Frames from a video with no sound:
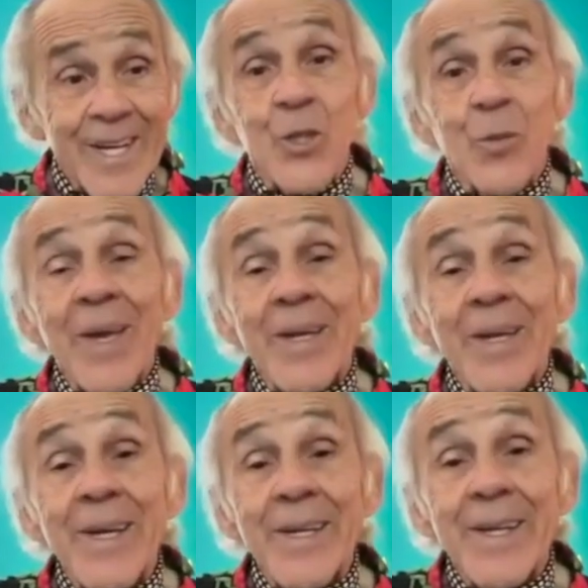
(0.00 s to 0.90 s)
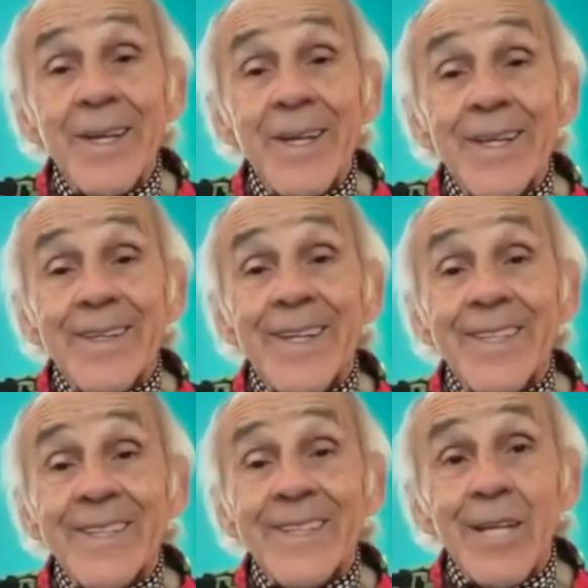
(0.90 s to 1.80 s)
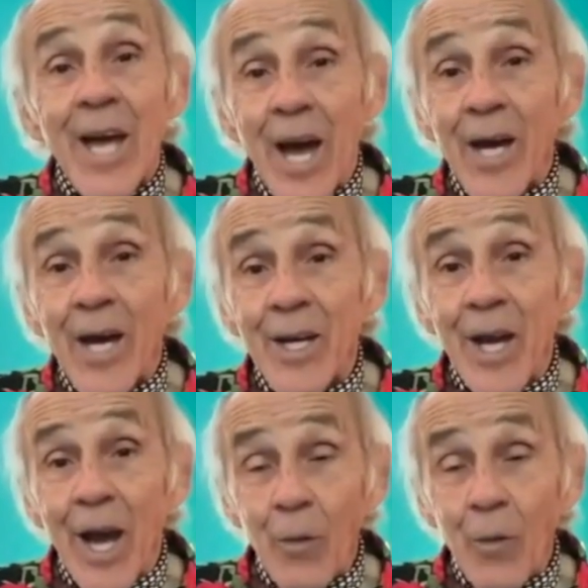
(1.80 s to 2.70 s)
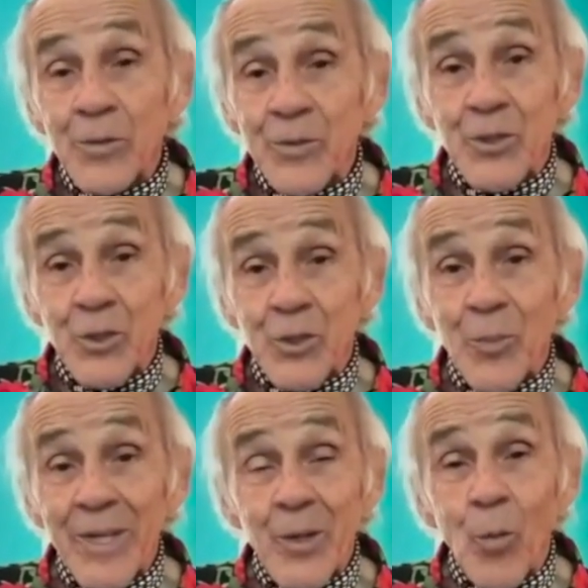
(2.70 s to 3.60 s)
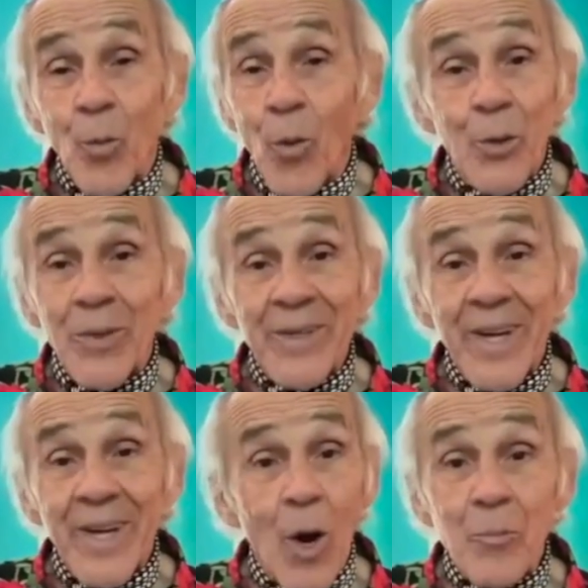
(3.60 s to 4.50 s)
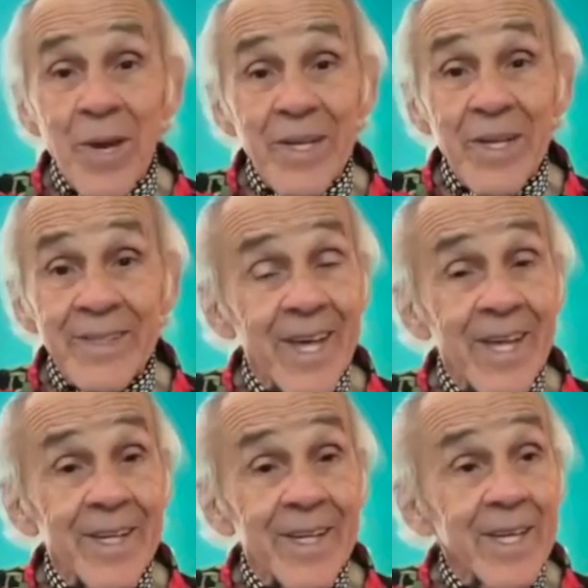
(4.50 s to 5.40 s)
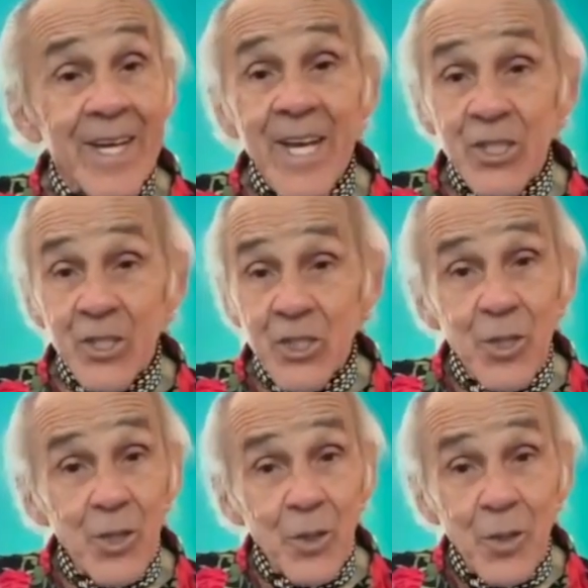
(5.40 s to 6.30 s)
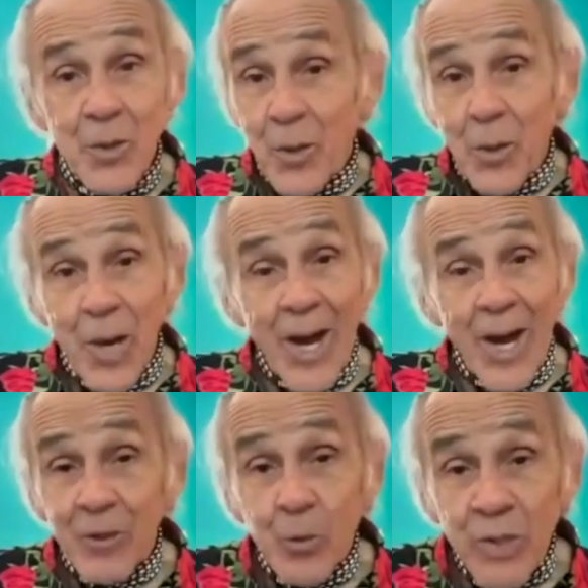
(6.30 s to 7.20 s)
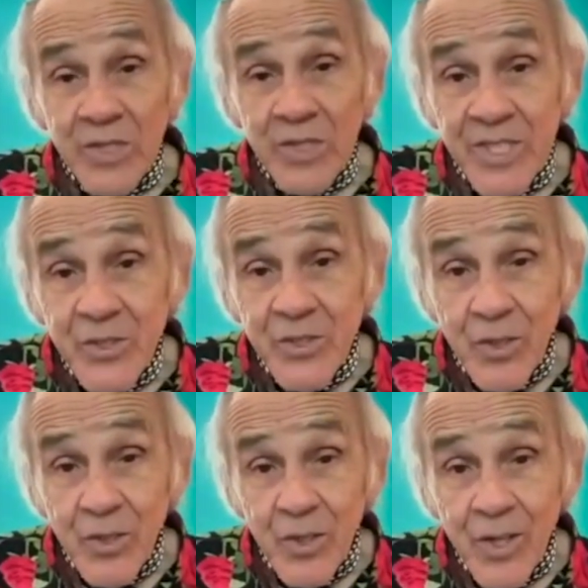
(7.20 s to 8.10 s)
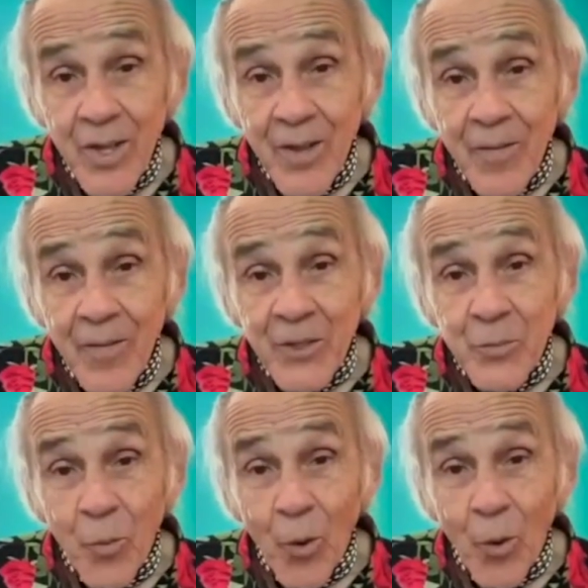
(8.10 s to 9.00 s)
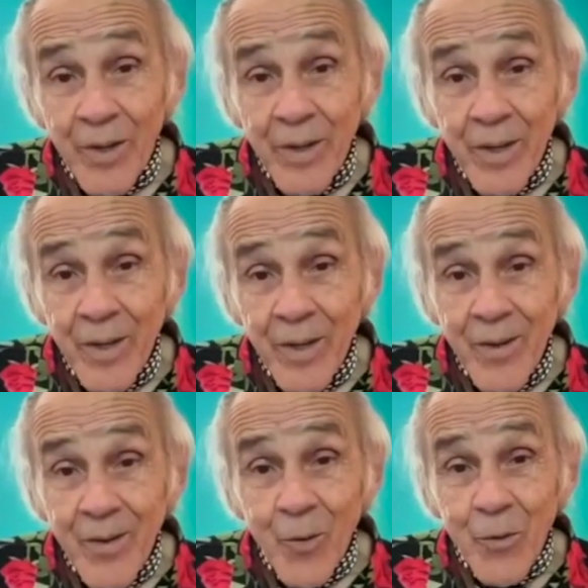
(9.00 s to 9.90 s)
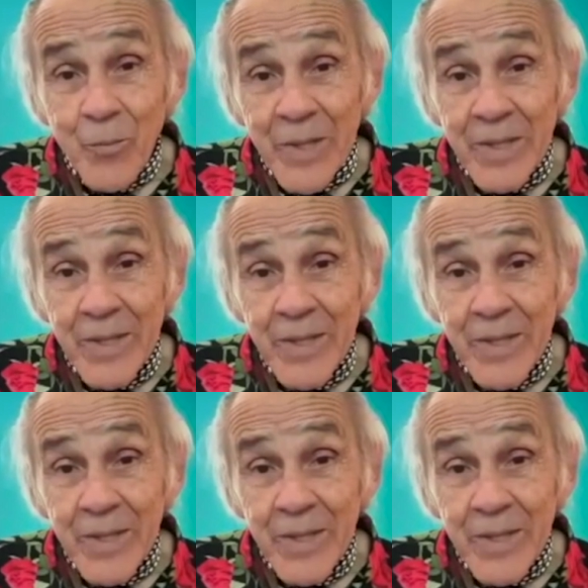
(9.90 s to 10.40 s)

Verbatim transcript: to make it that it's, I, I was the serpent eagle warrior, but now I made it that it's, I have a twin sister that's born with me.